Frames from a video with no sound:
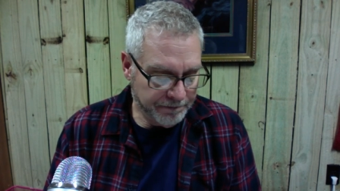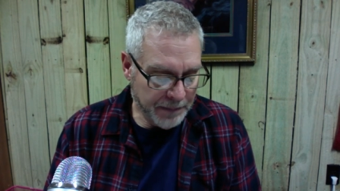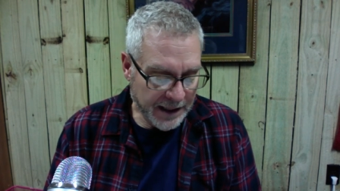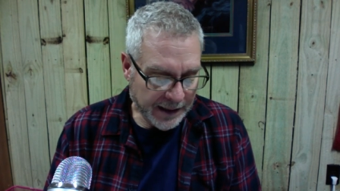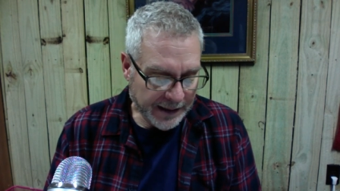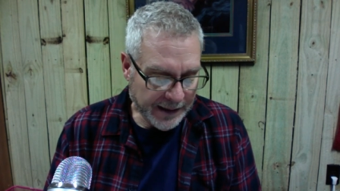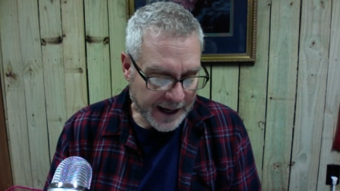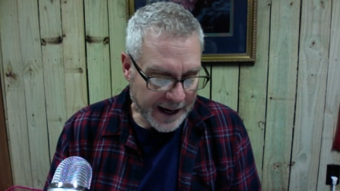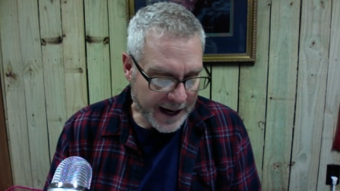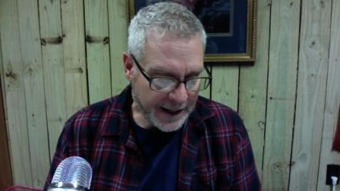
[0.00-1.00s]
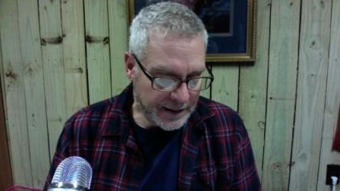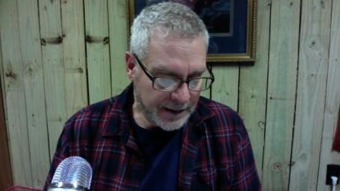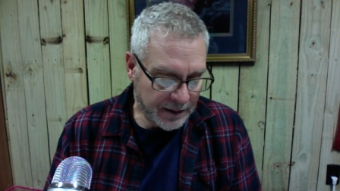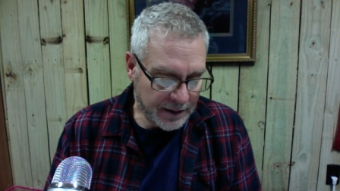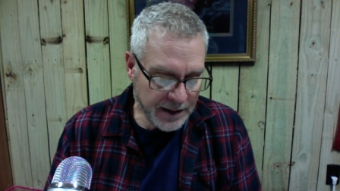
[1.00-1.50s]
beginning at,
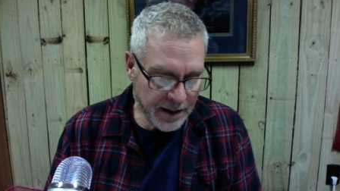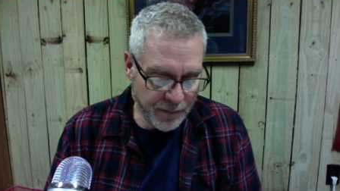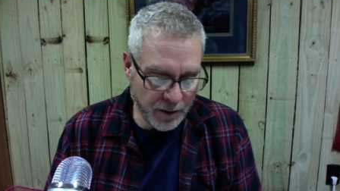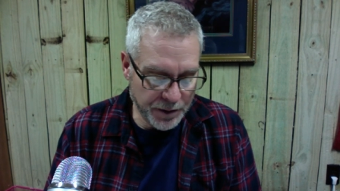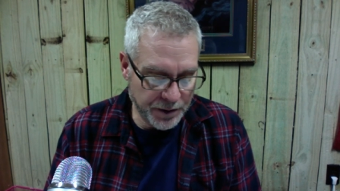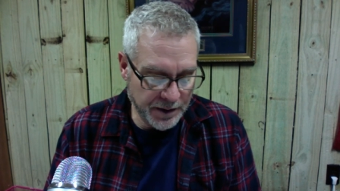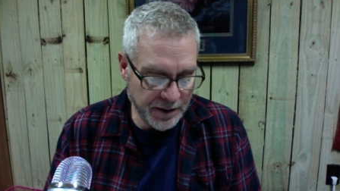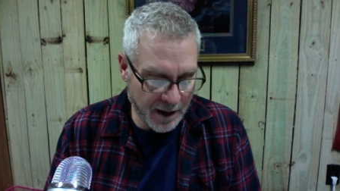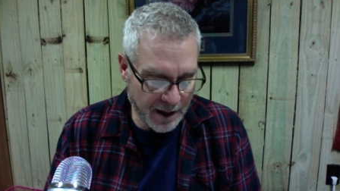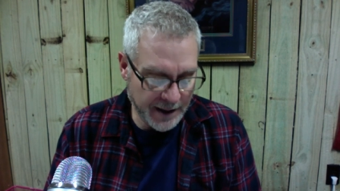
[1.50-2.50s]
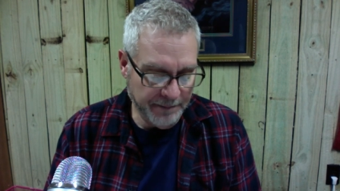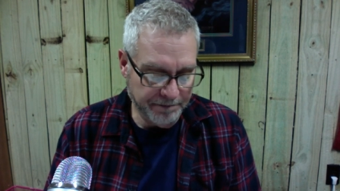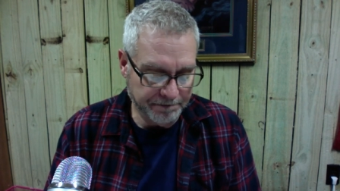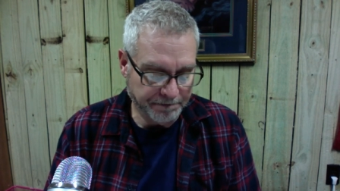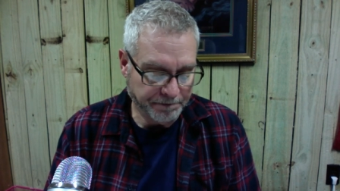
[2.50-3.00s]
let's say, verse 9.
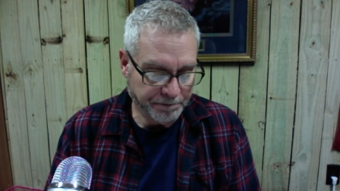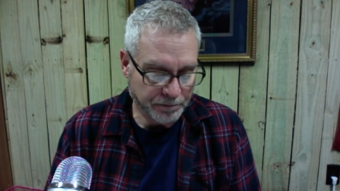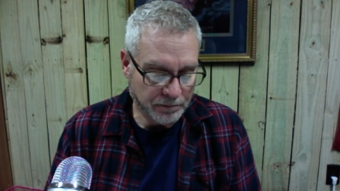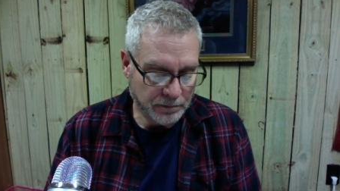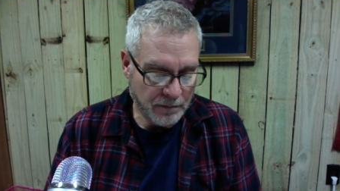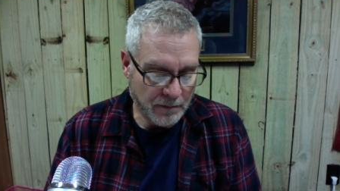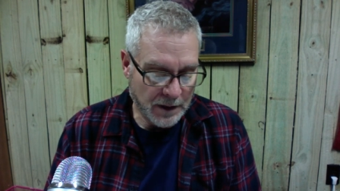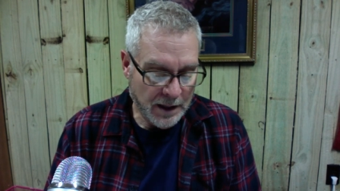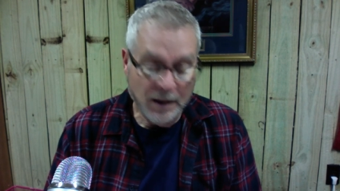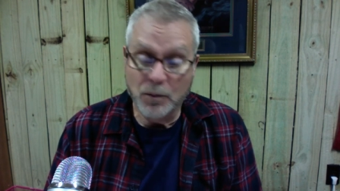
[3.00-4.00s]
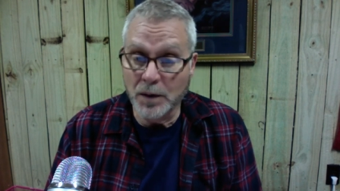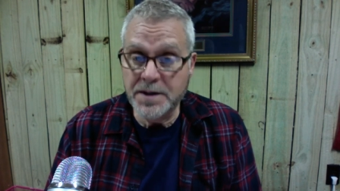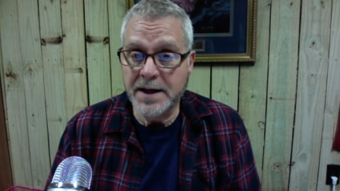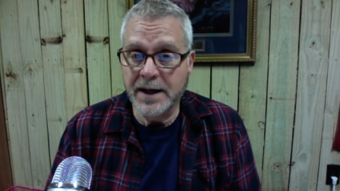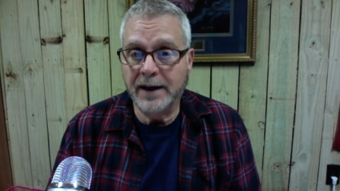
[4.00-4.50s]

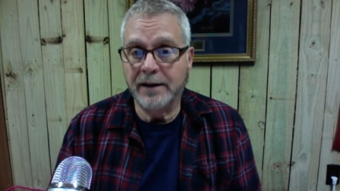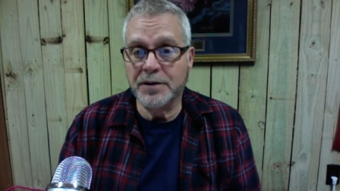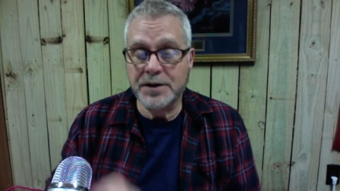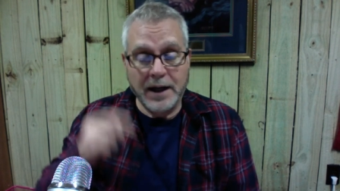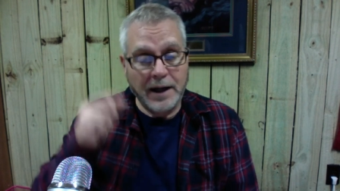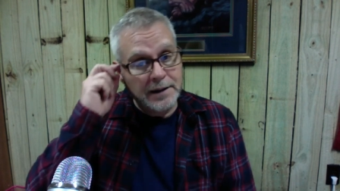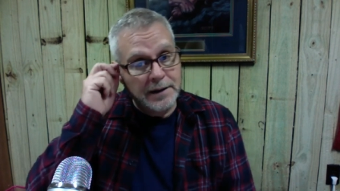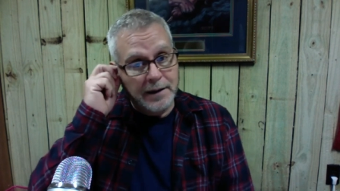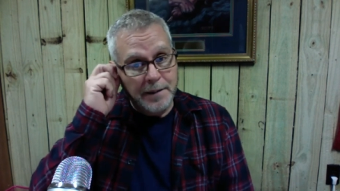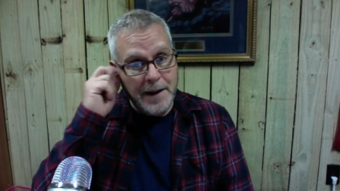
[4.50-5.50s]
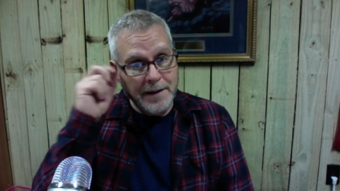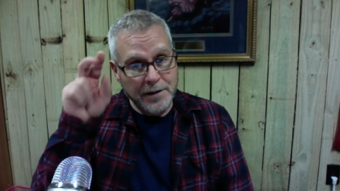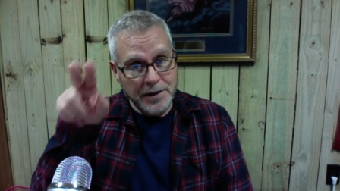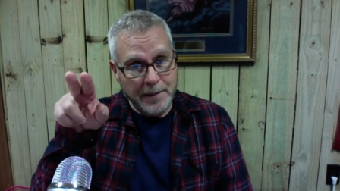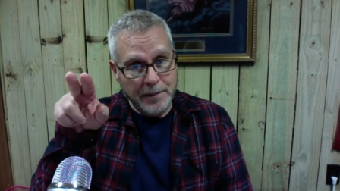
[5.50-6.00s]
Once again, I understand that
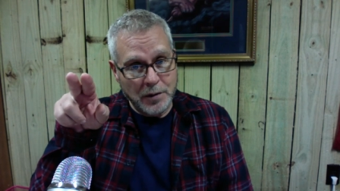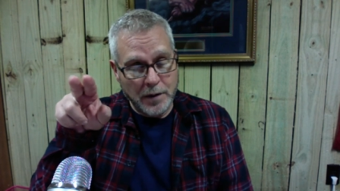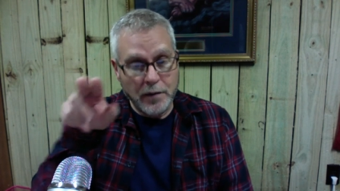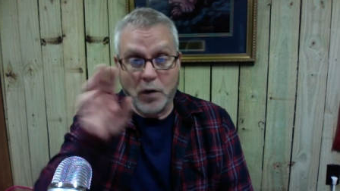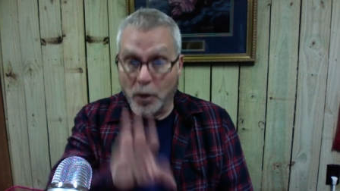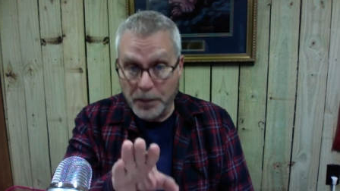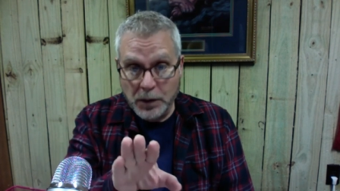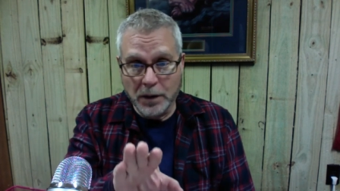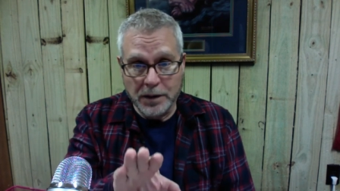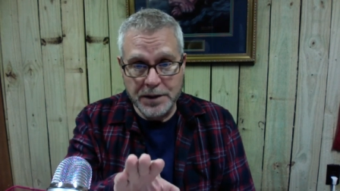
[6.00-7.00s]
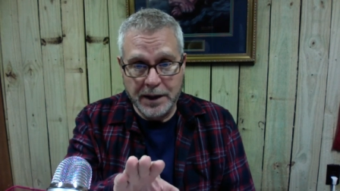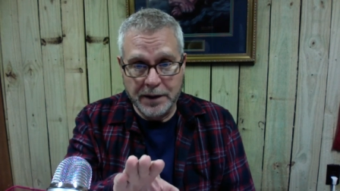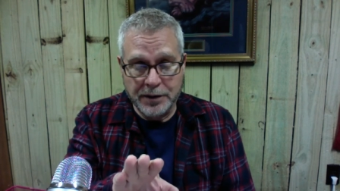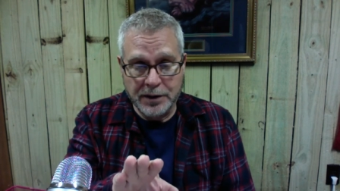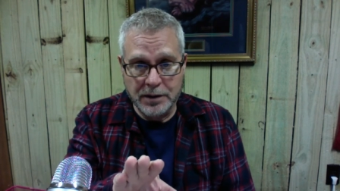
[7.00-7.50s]
Matthew chapter 24, hope you
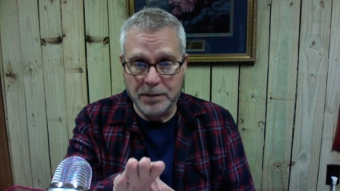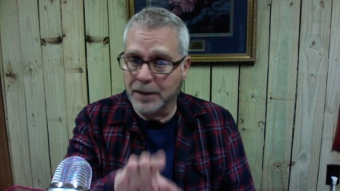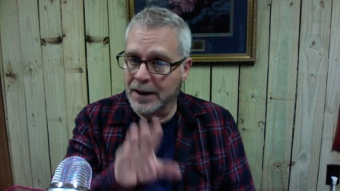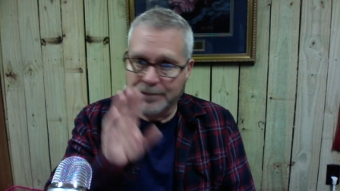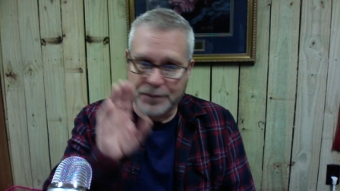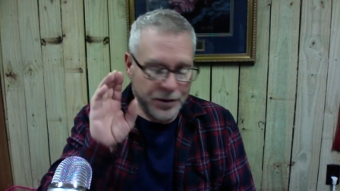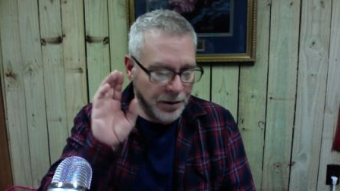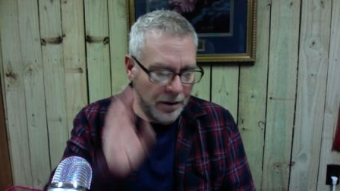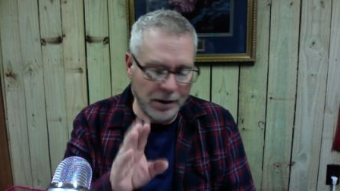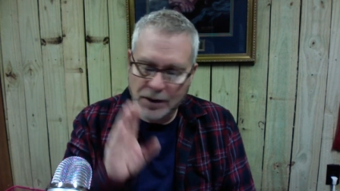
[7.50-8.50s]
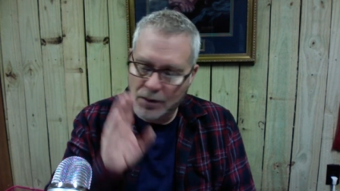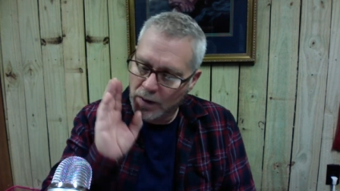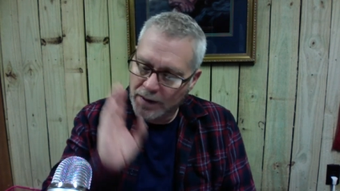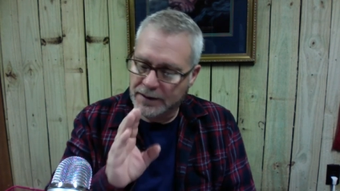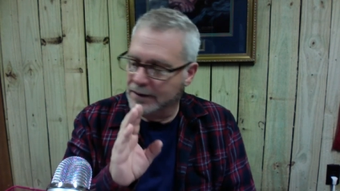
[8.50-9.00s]
understand too, but I'm sure
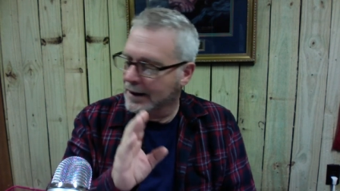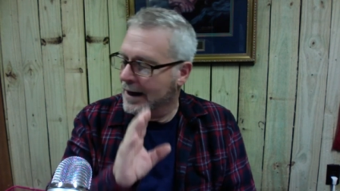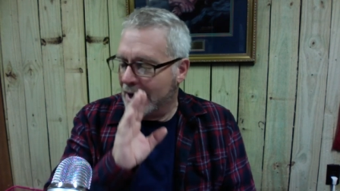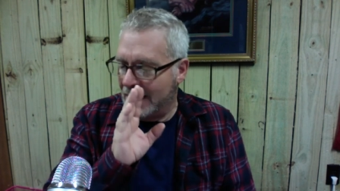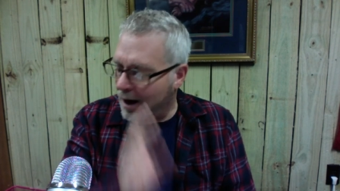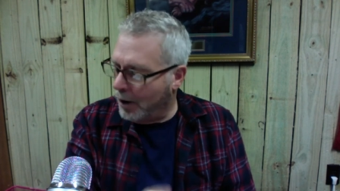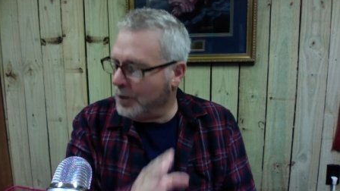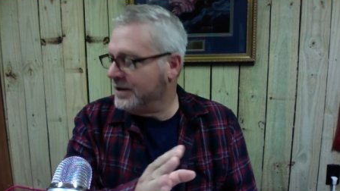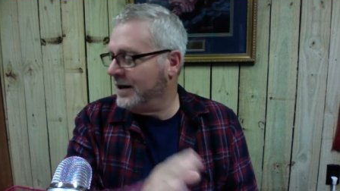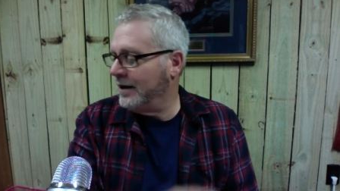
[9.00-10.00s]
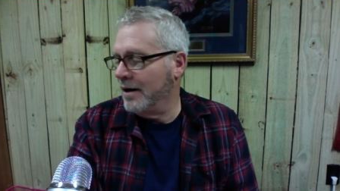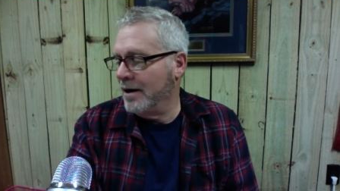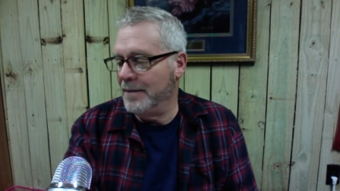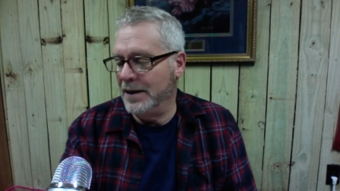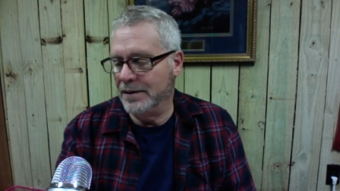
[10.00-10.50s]
I always get
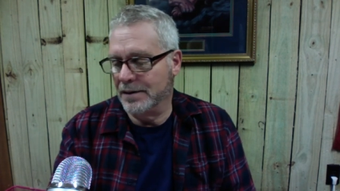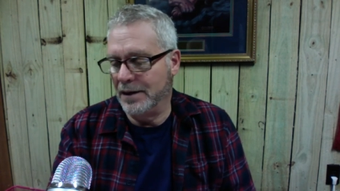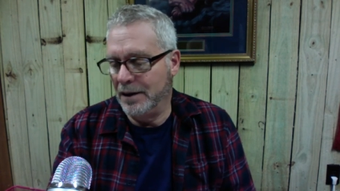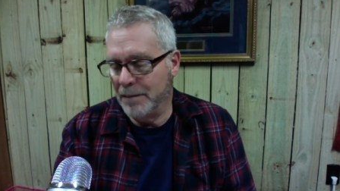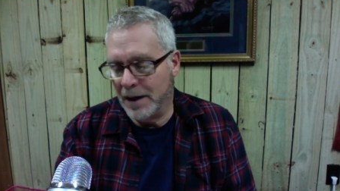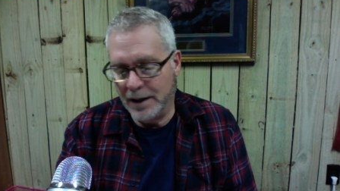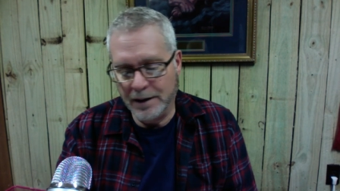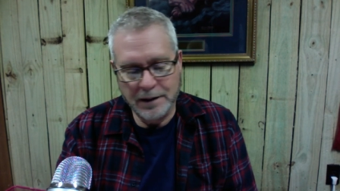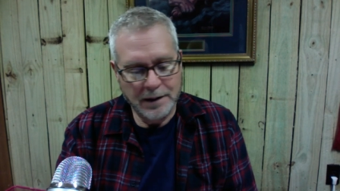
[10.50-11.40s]
comments in my,